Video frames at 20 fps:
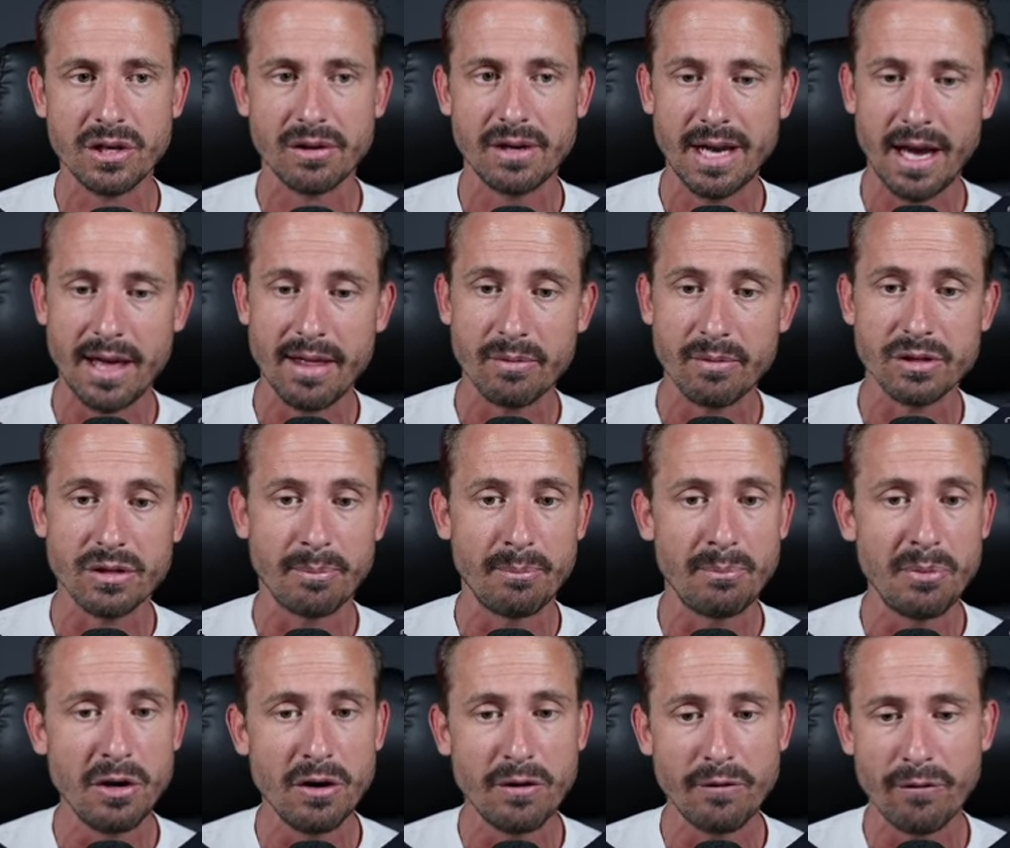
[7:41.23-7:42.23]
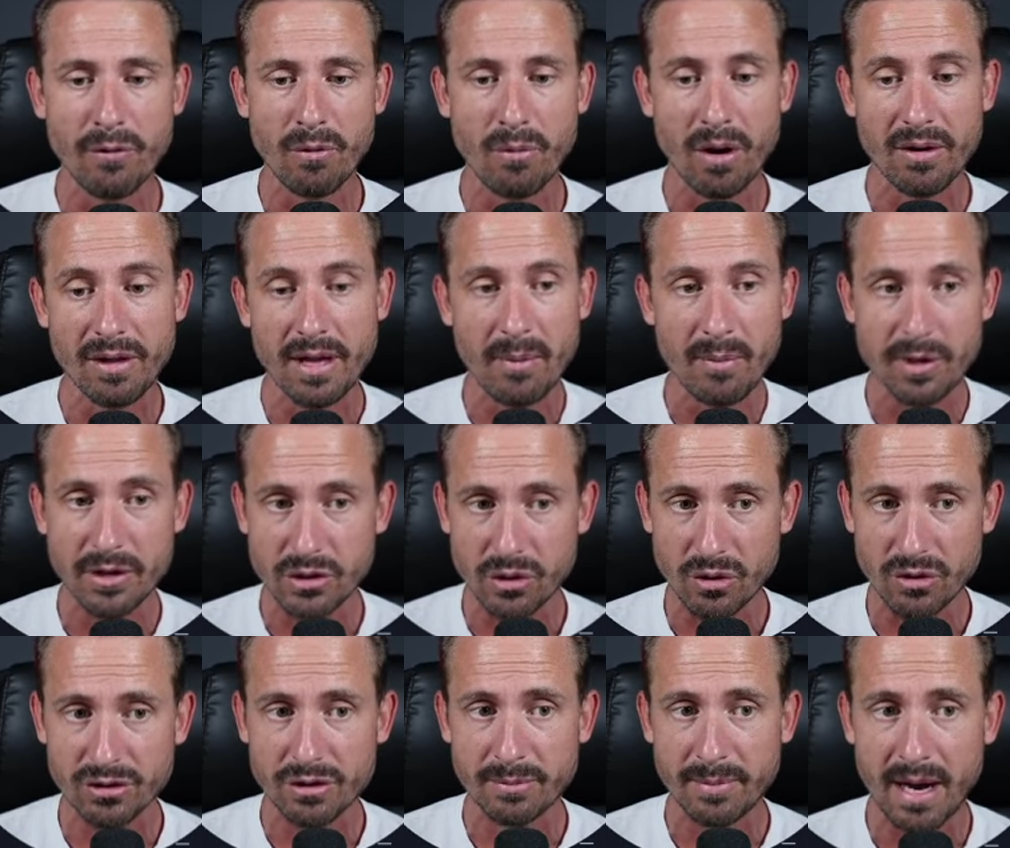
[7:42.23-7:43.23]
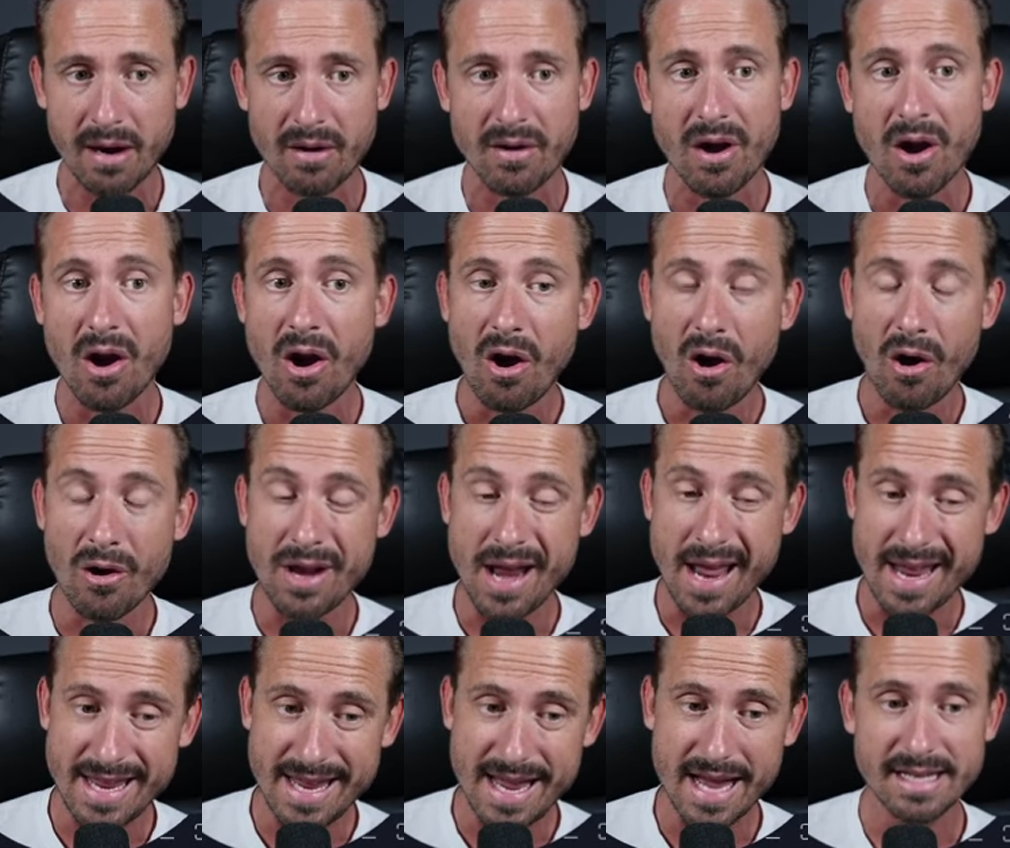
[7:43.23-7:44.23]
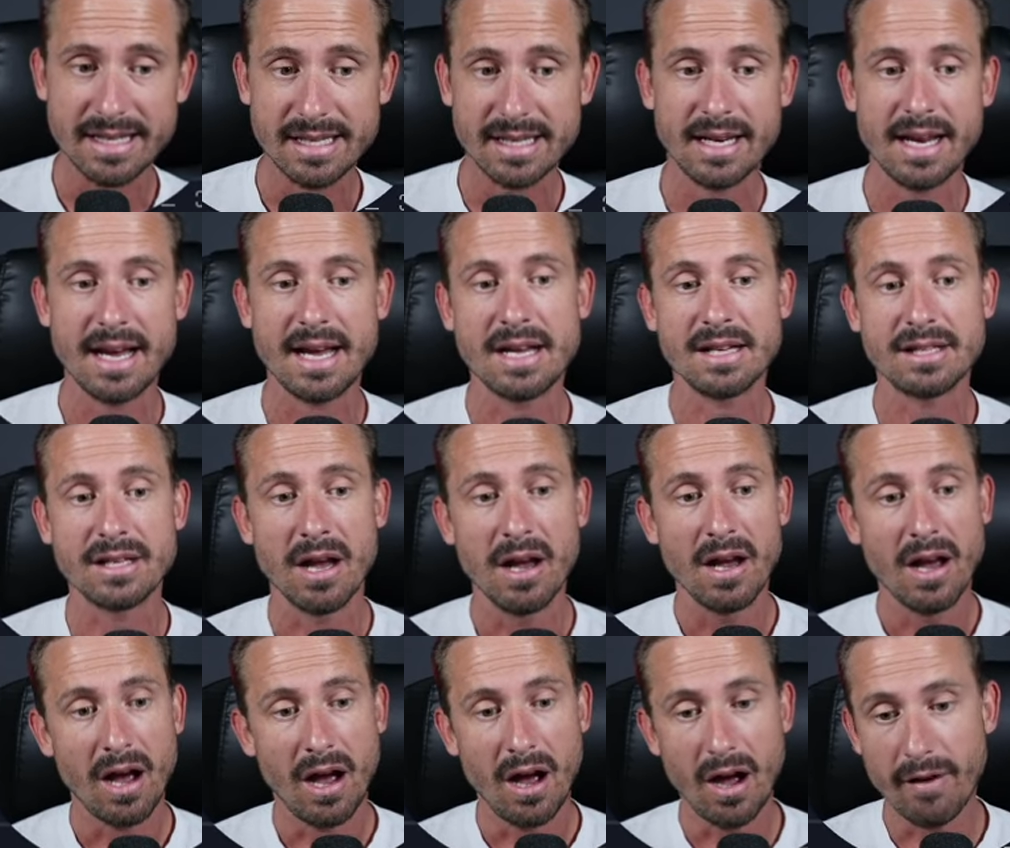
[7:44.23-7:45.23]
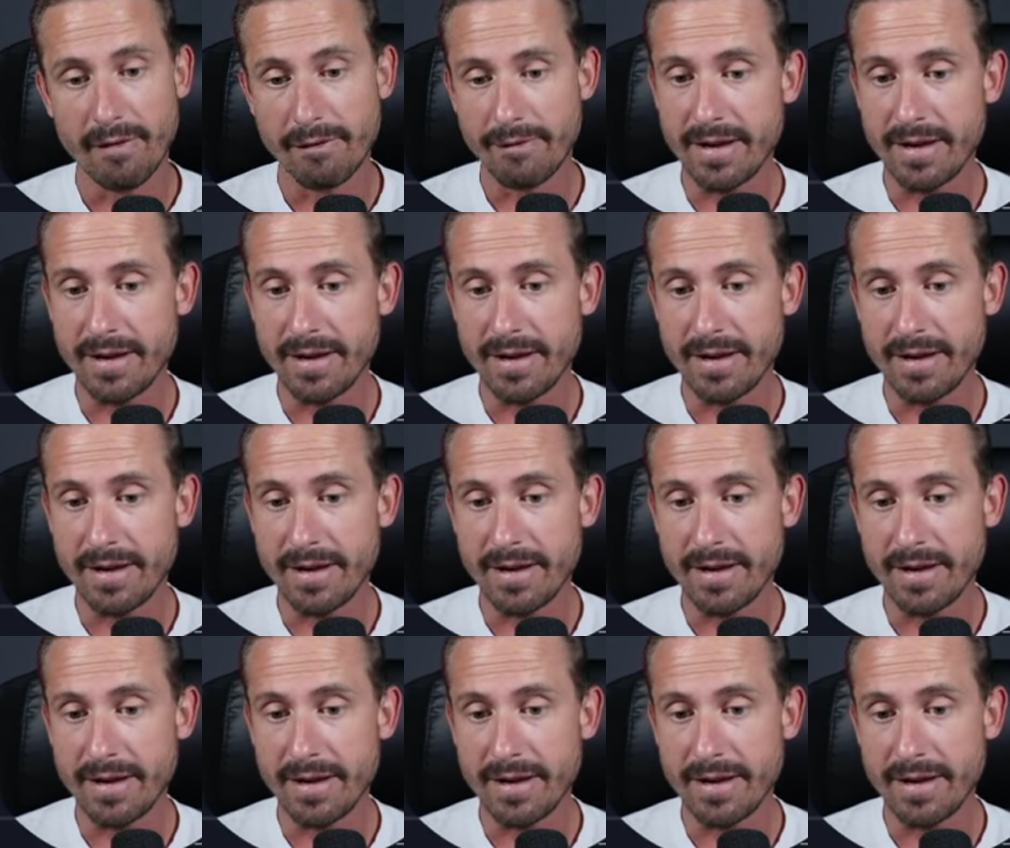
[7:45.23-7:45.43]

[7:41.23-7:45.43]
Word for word: Okay, there was a beautiful one that we talked about on yesterday's uh,